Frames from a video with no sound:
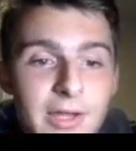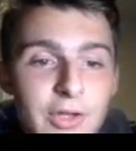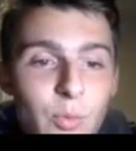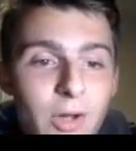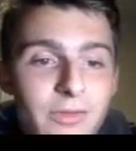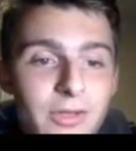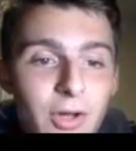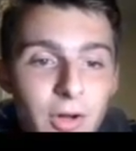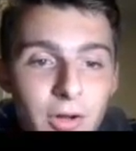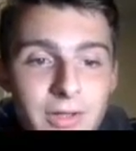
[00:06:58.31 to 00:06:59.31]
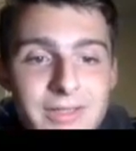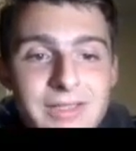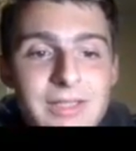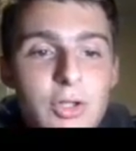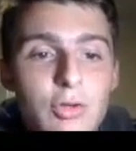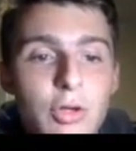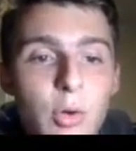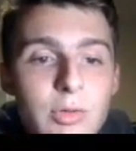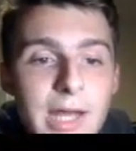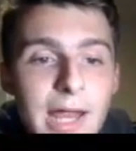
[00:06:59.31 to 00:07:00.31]
You want the costs to go
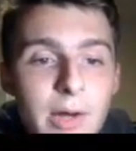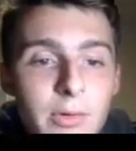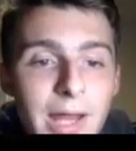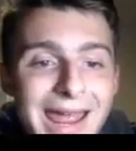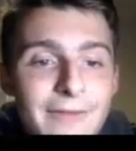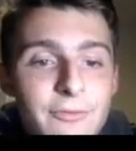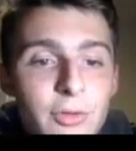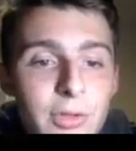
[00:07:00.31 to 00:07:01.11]
down after.